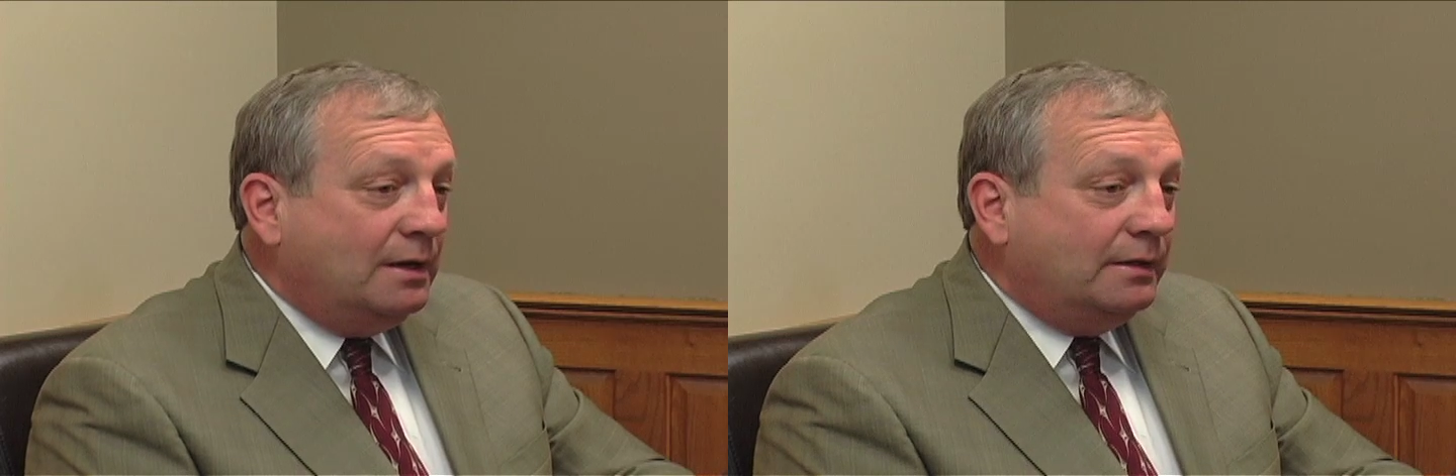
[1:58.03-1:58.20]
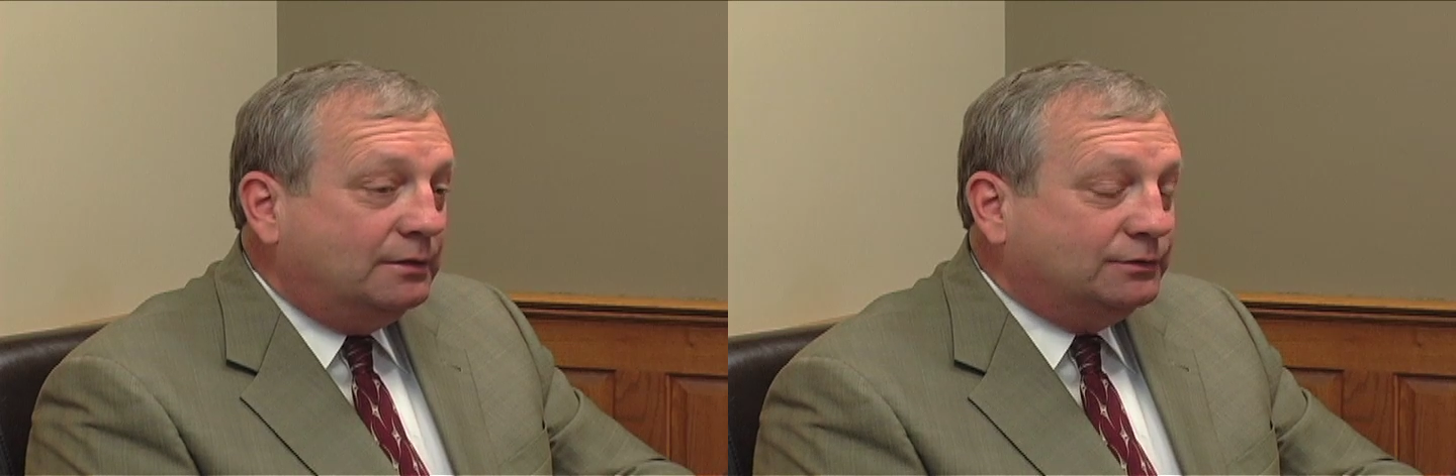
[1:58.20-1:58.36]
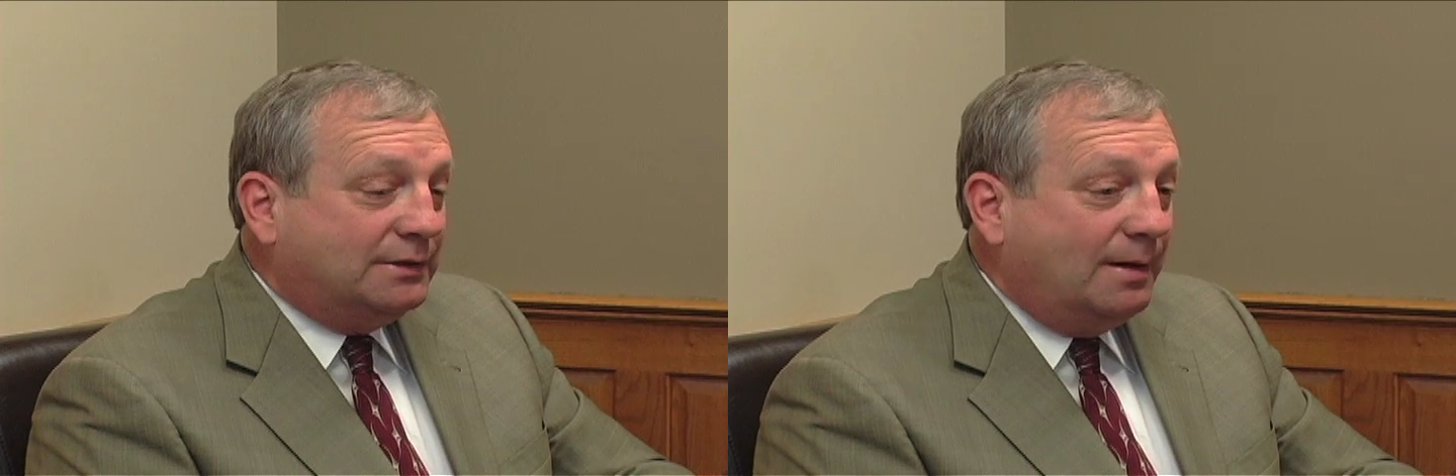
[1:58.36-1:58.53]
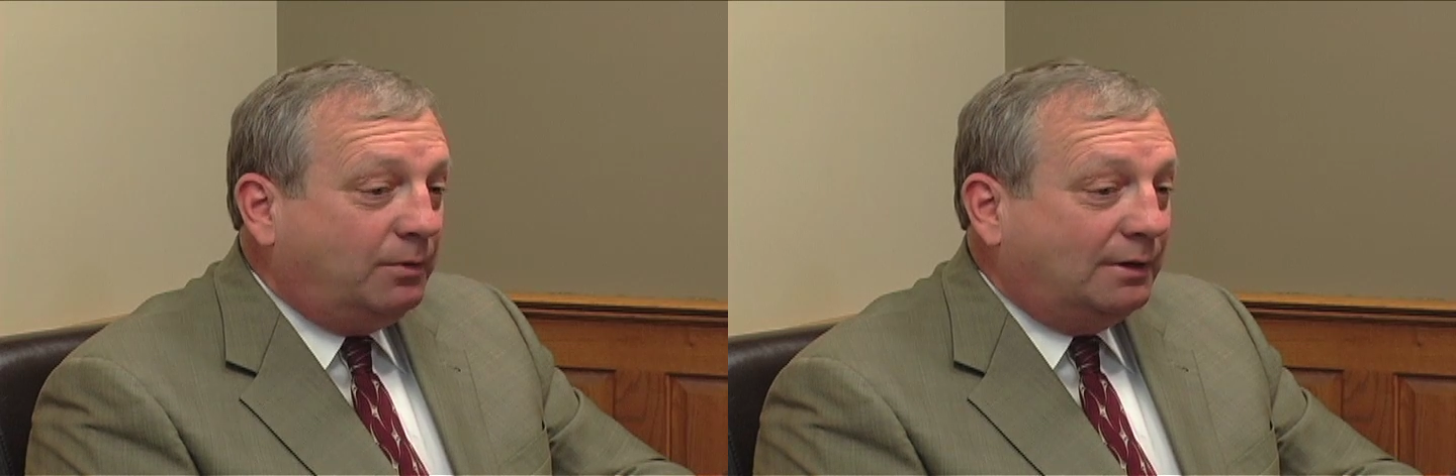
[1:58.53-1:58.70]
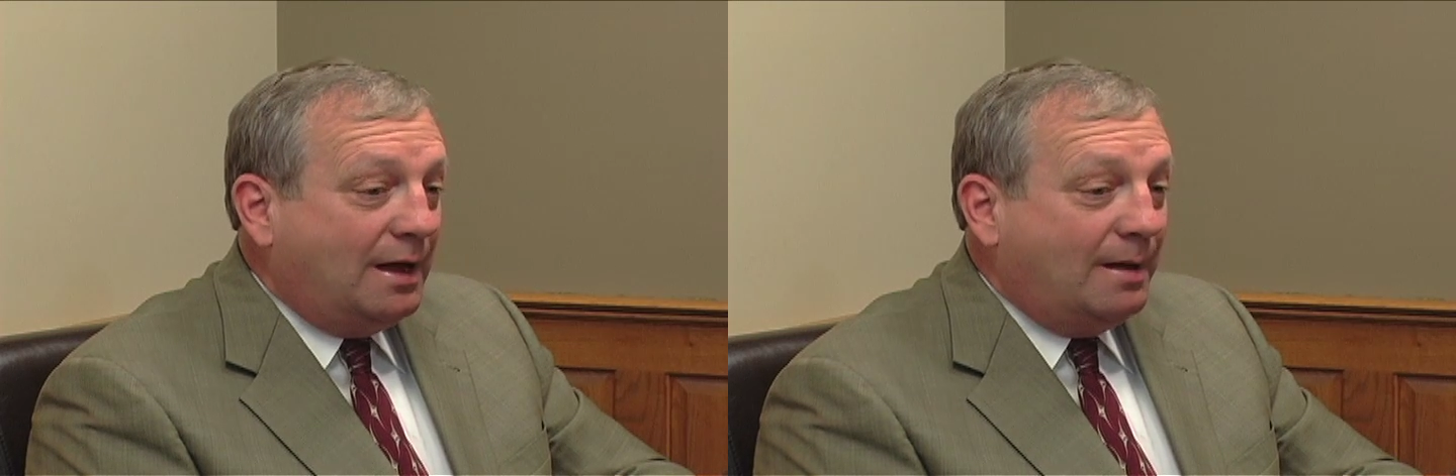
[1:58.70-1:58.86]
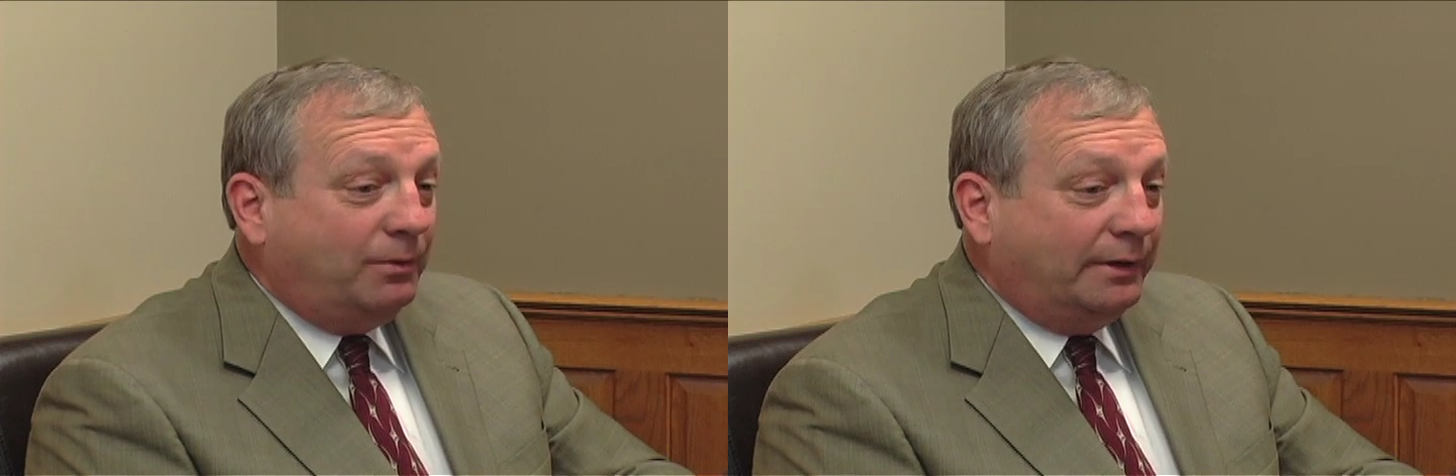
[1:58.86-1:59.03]
there's a couple
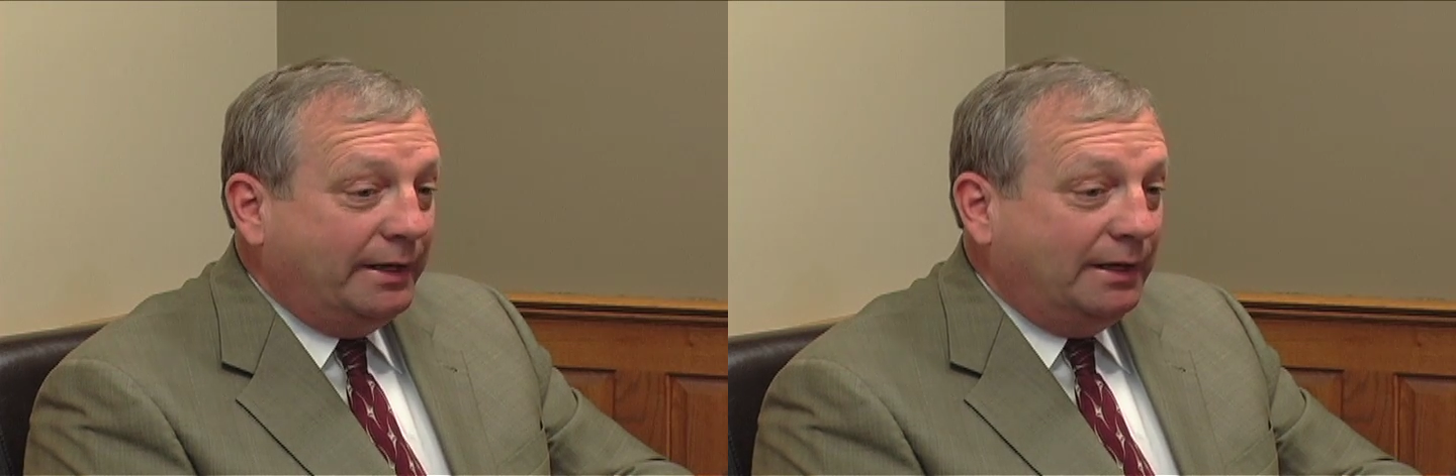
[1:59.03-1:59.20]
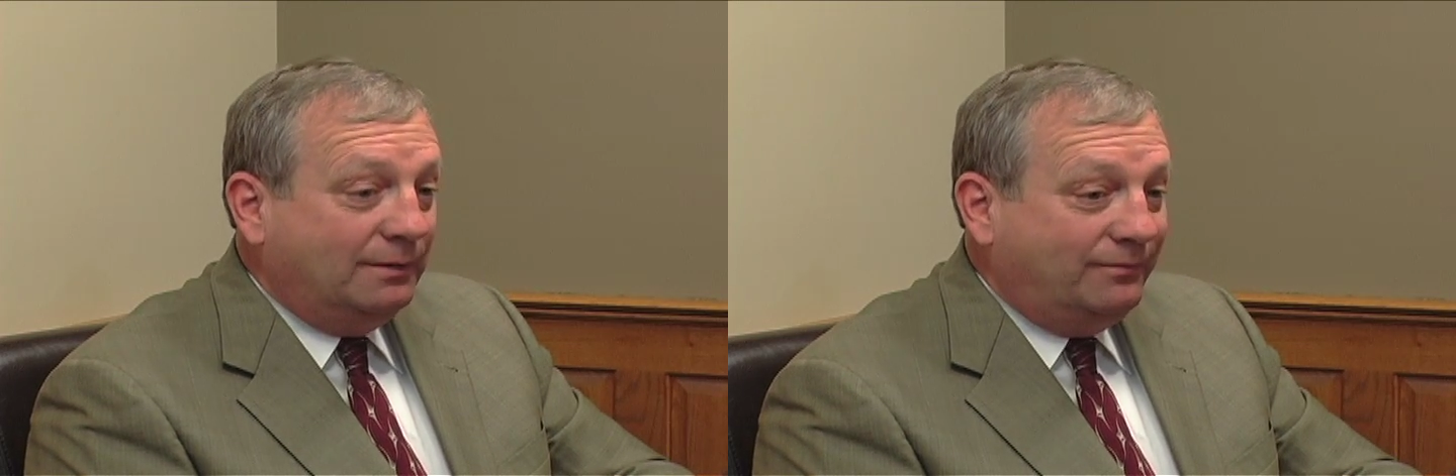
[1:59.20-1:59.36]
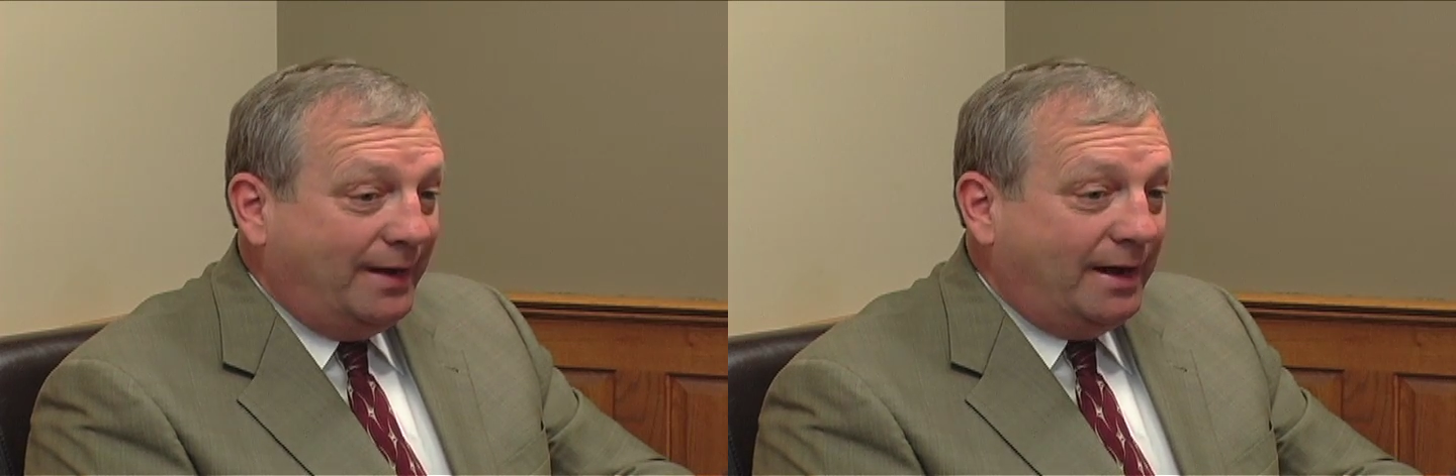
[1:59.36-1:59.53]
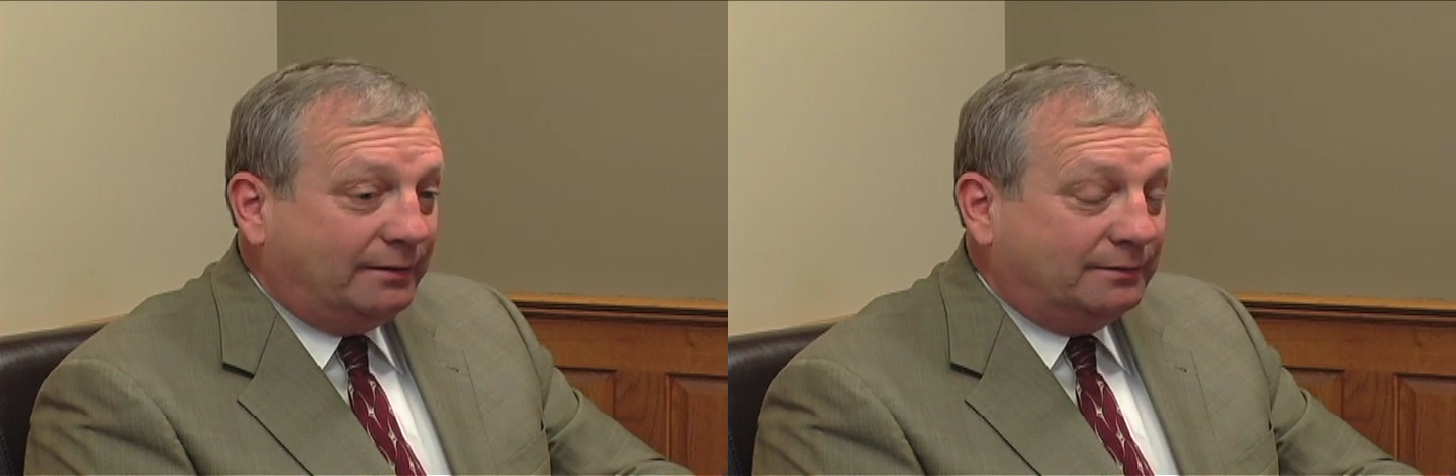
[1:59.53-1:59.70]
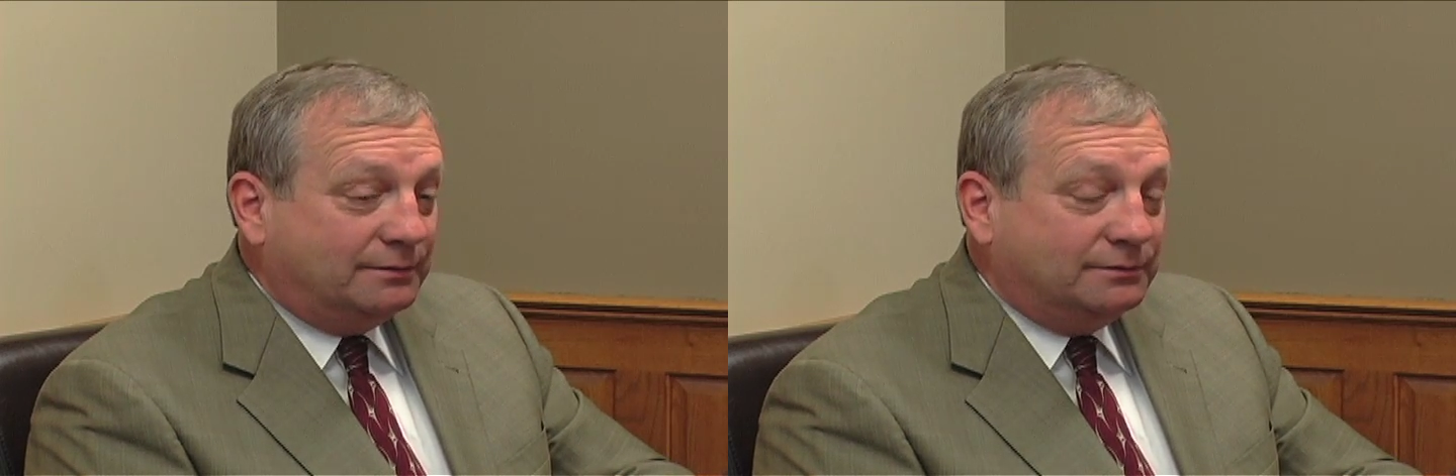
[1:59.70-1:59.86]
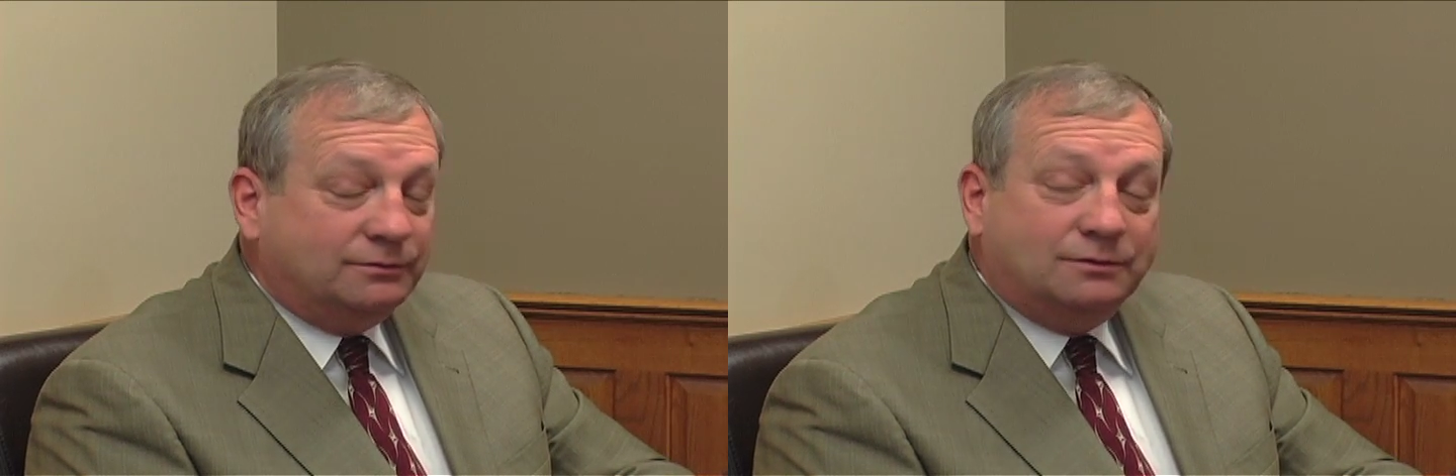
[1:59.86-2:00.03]
complicating
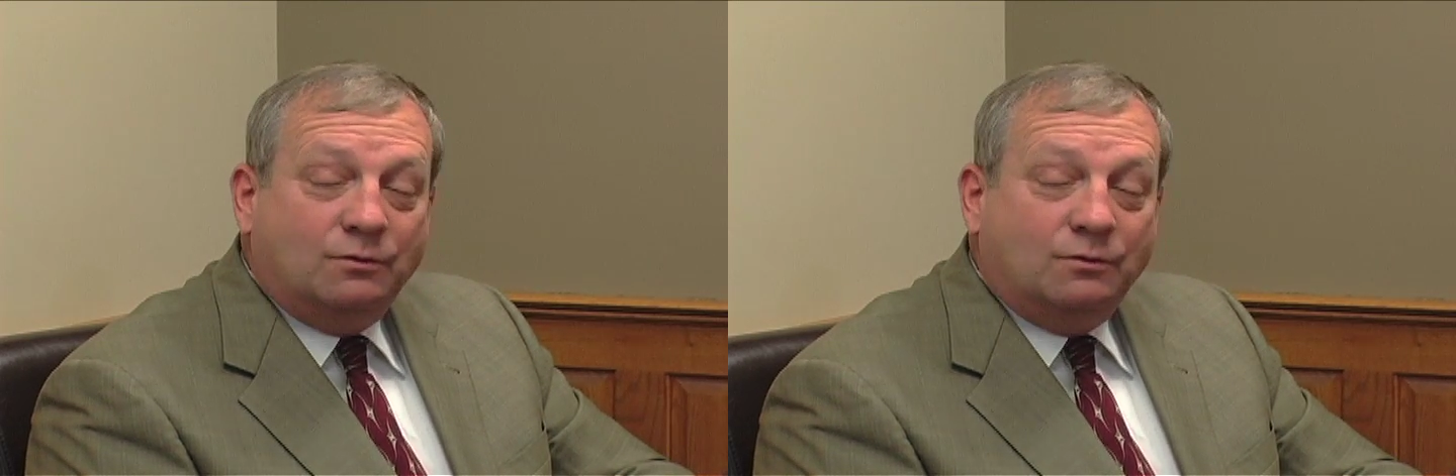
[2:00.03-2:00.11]
factors.